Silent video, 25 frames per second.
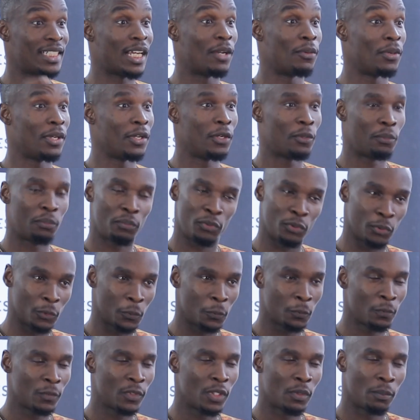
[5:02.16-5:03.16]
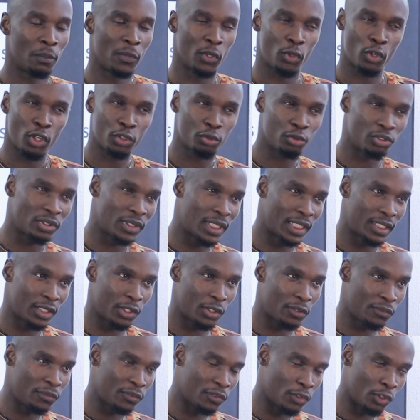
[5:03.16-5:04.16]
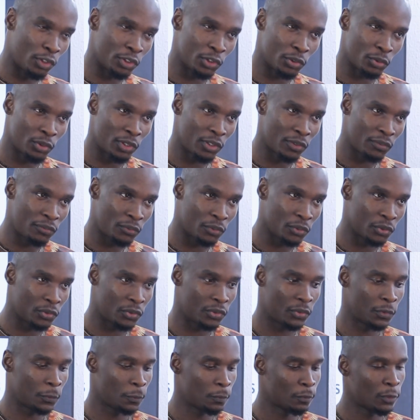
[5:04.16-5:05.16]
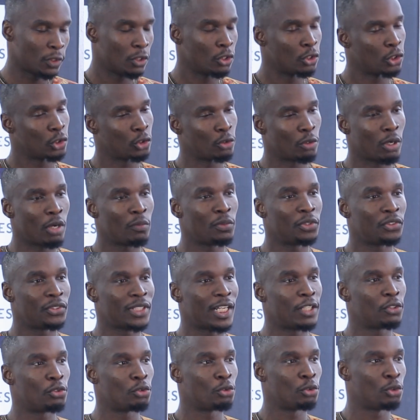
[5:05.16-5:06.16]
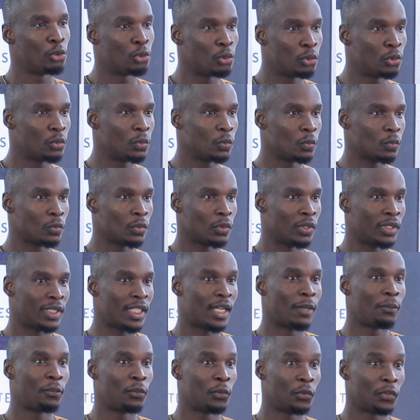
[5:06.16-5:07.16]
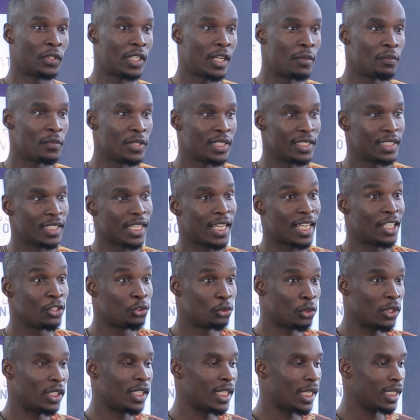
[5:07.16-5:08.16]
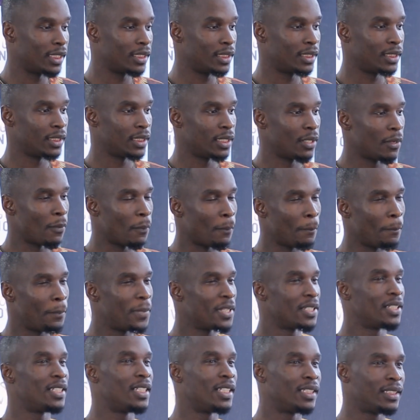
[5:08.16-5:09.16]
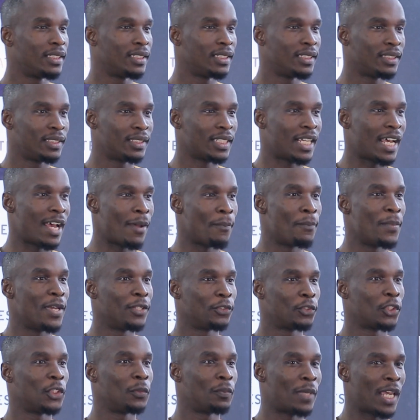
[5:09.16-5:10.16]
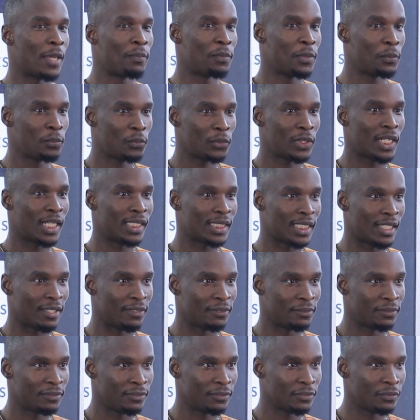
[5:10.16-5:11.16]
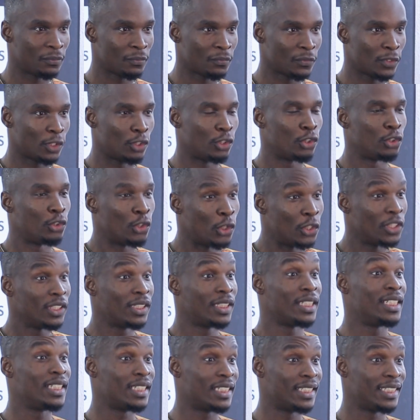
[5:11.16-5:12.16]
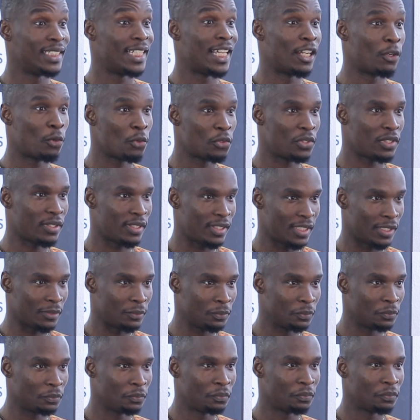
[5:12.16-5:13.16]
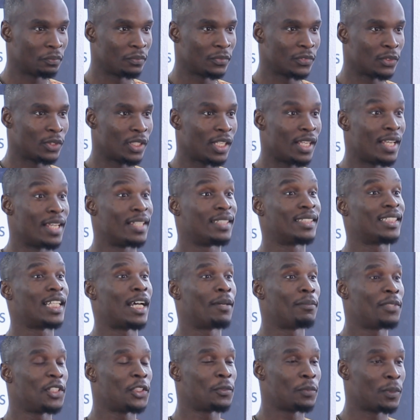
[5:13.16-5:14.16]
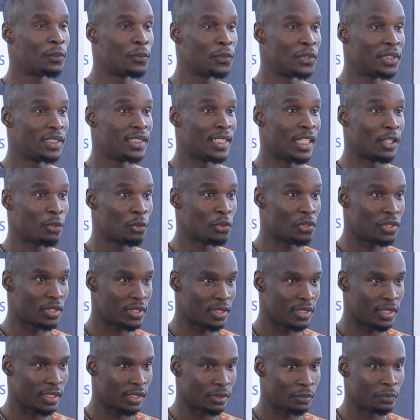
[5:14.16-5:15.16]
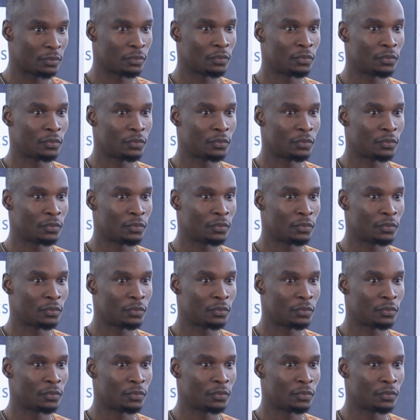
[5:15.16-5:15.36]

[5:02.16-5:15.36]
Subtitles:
that will help you. because you started off on the wrong foot. So what we try to do with that program is ensure that businesses are mentored by people that have done things in the ecosystem, established people in the ecosystem,